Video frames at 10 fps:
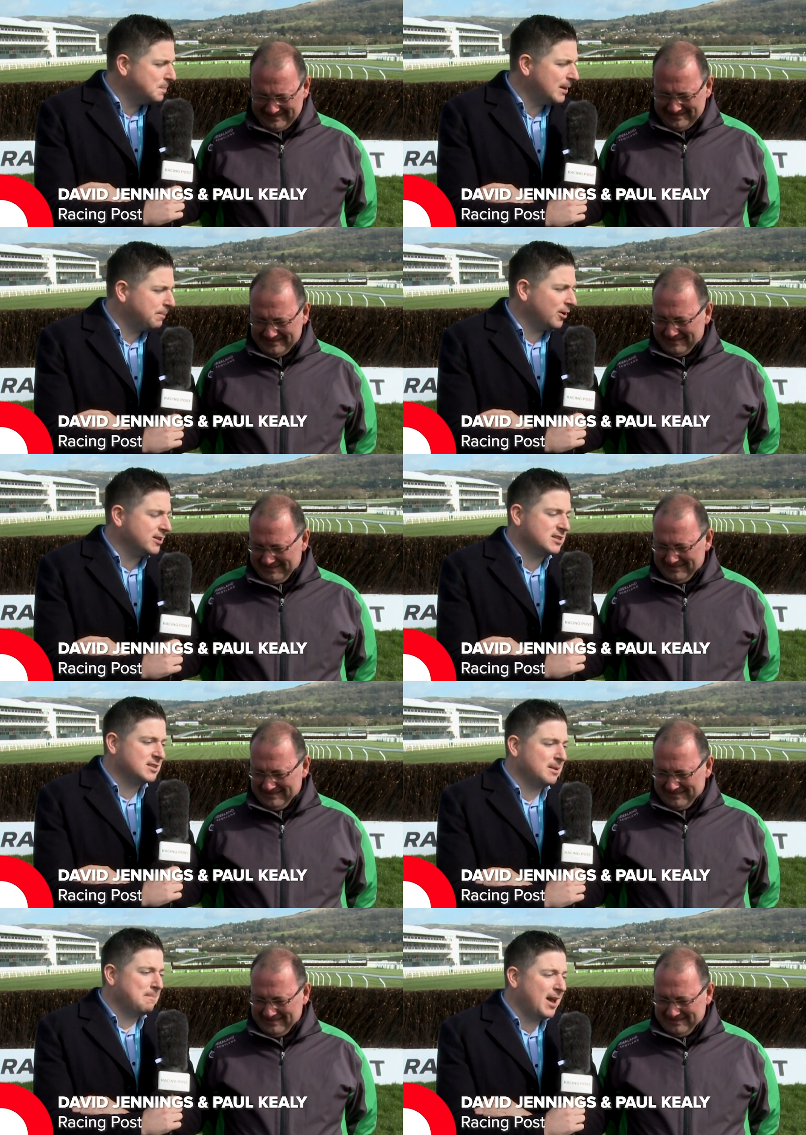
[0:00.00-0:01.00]
Speaker 1: big
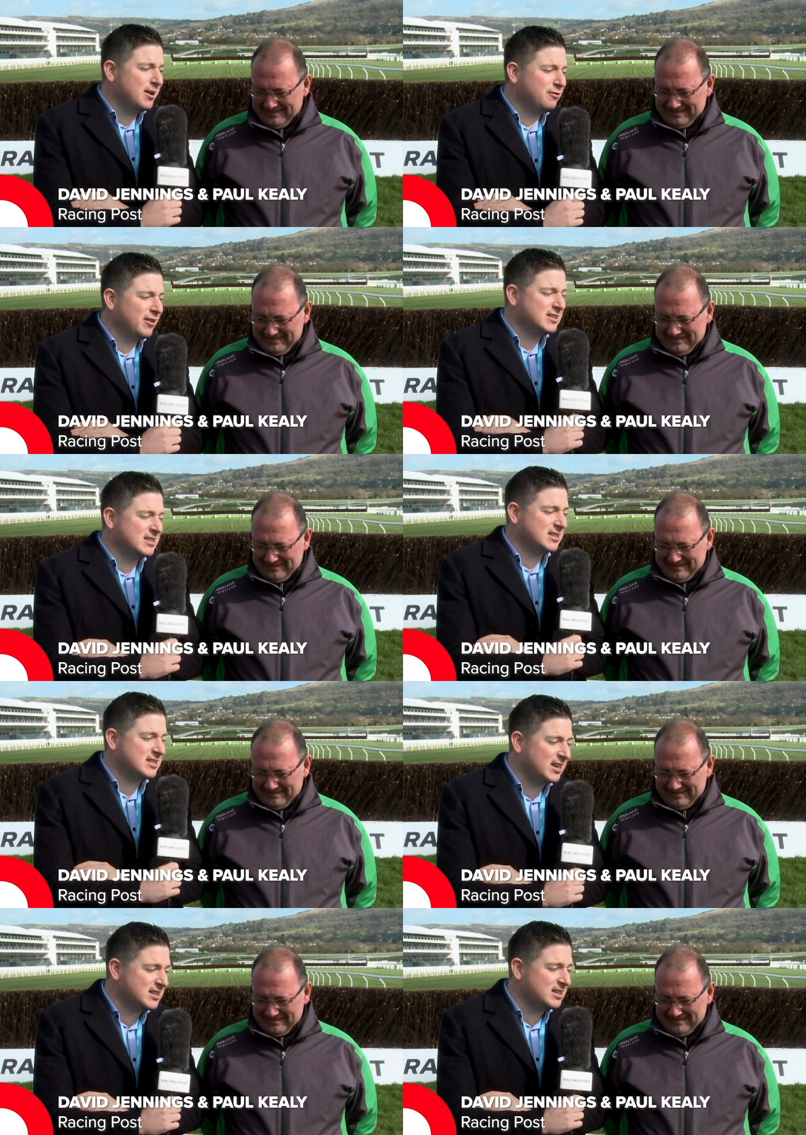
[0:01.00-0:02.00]
prices, the man who fancies a
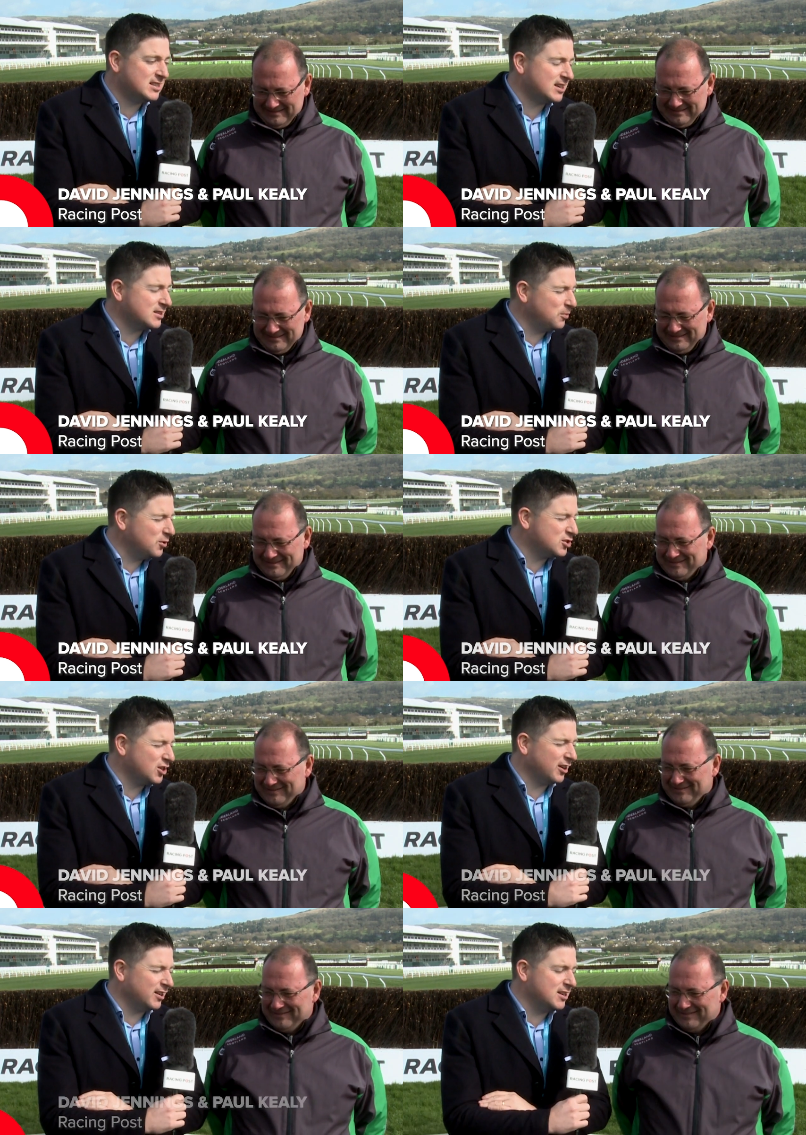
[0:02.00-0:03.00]
66 to 1
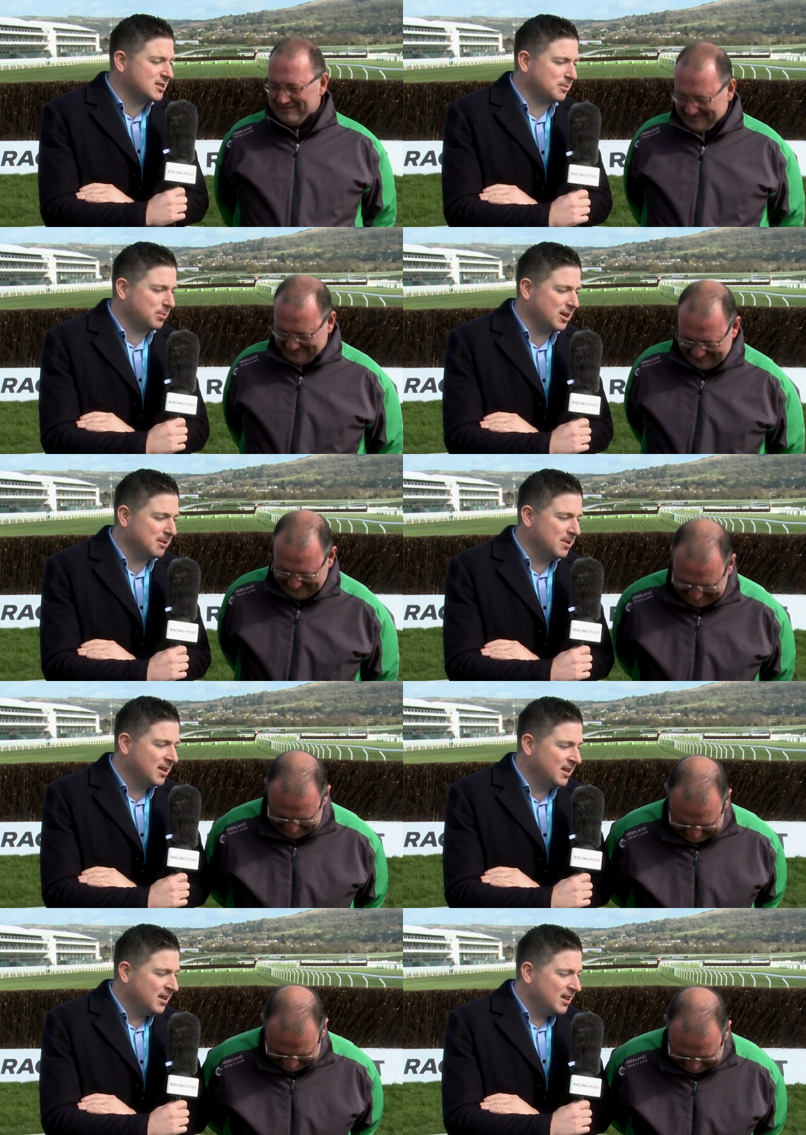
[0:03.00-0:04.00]
shot in the Supreme,
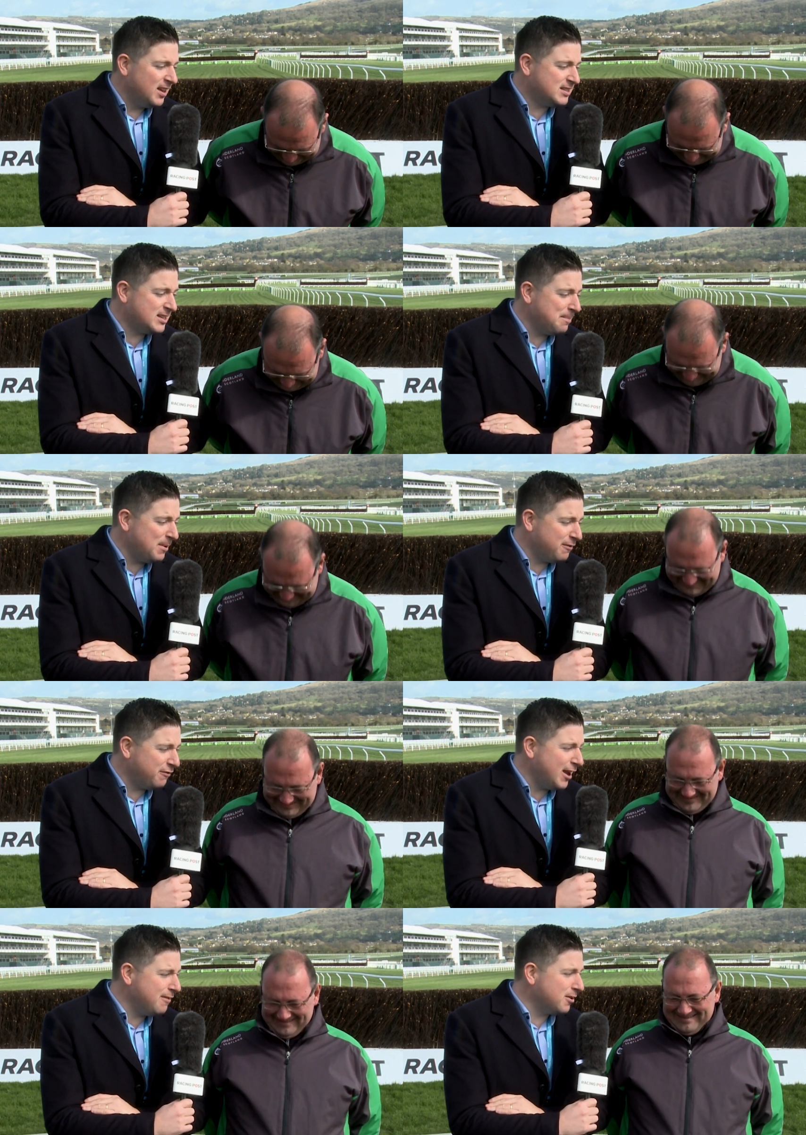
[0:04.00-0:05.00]
is tipping a
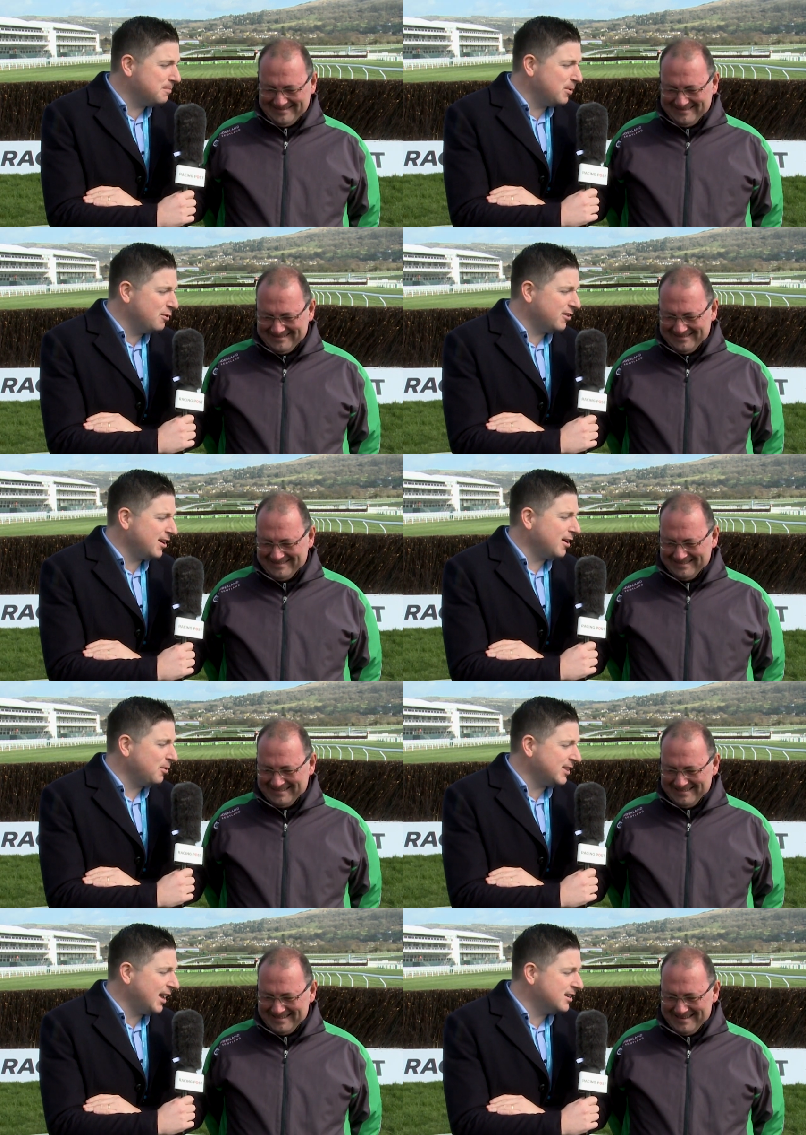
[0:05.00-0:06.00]
favourite in Buveur
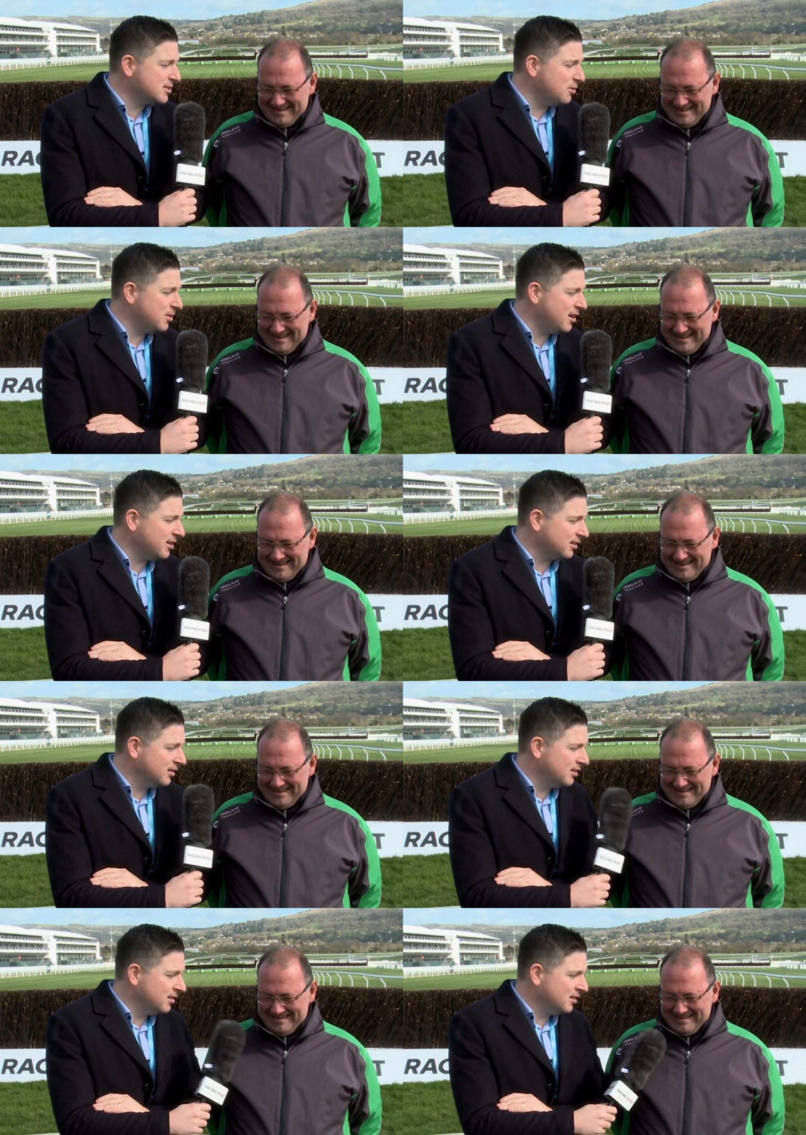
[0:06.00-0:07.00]
D'Air. What the
Speaker 2: hell is going on?
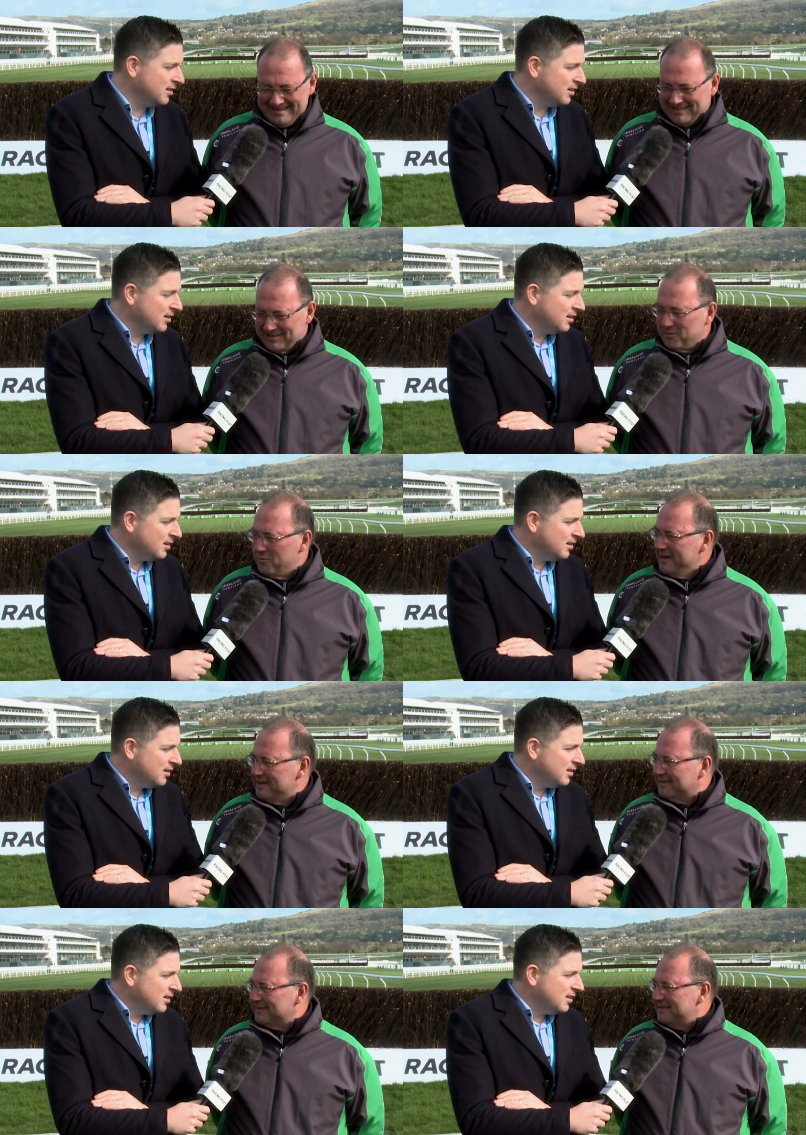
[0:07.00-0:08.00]
because uh, he'll
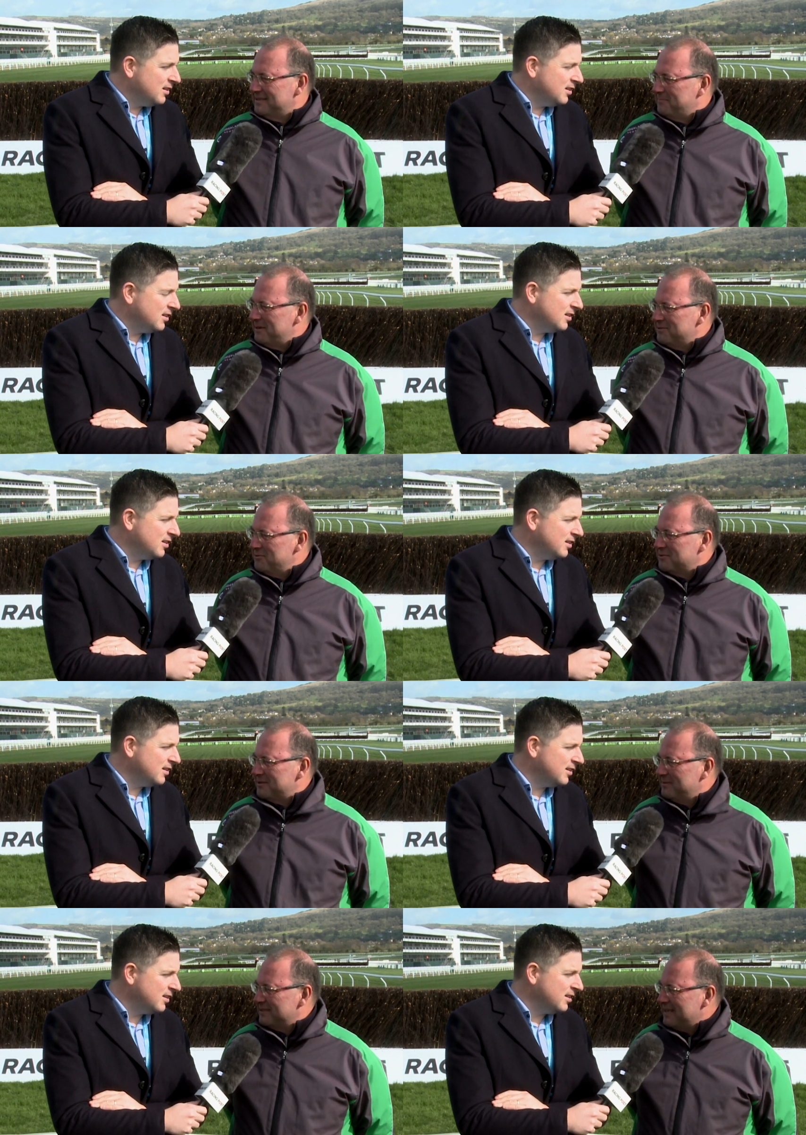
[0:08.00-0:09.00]
win because he's the best
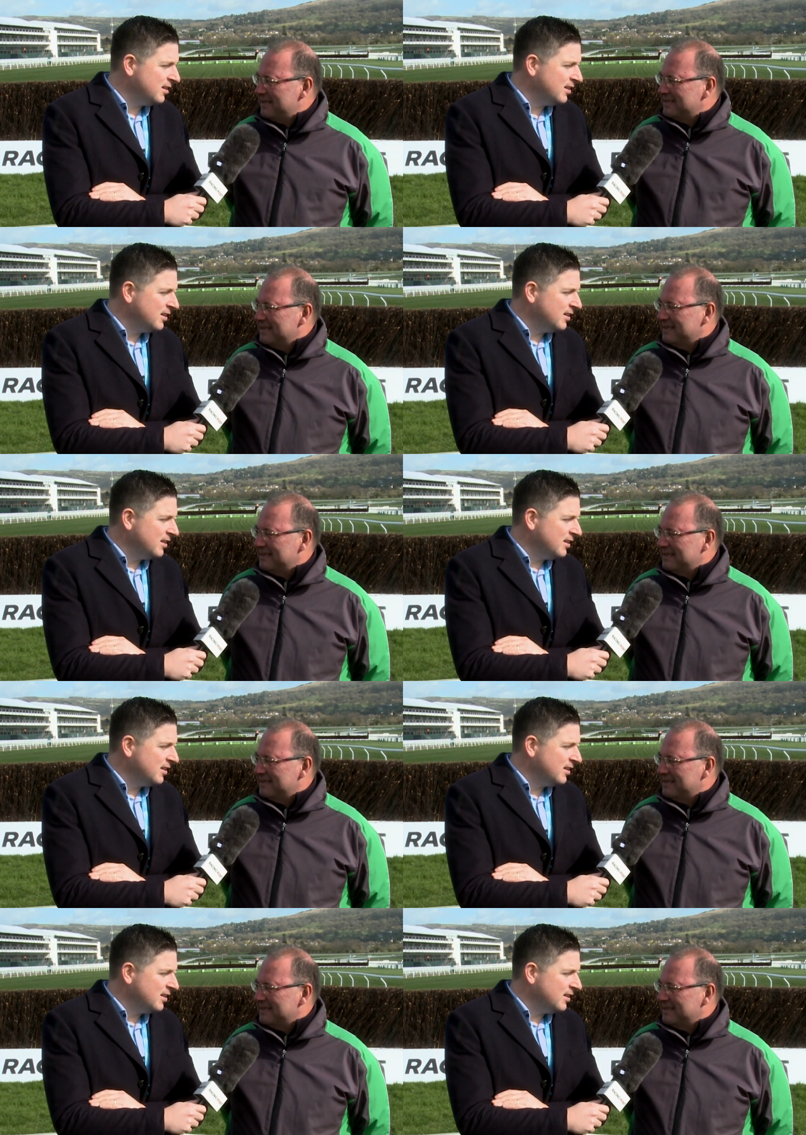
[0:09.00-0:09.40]
horse simple as that isn't